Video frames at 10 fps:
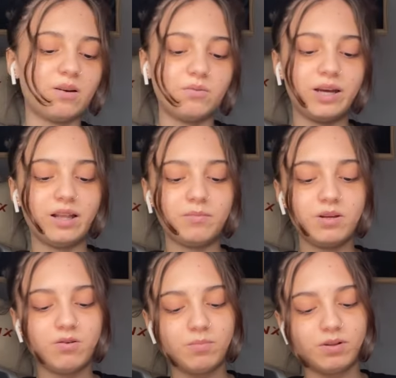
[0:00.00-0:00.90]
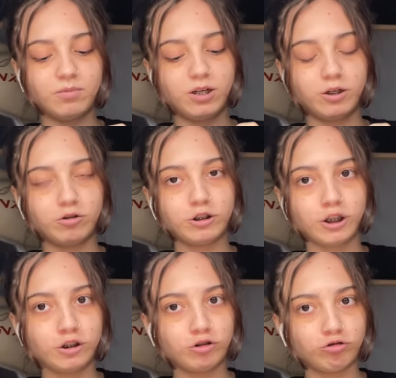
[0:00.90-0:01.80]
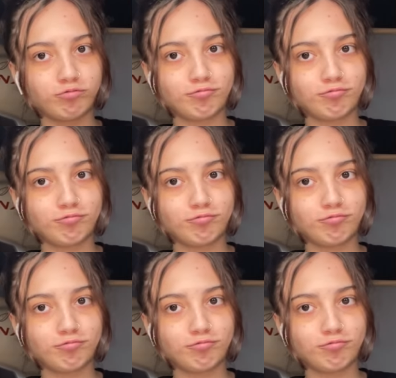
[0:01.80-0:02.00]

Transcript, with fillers: Wait, let me open them right now because I need those.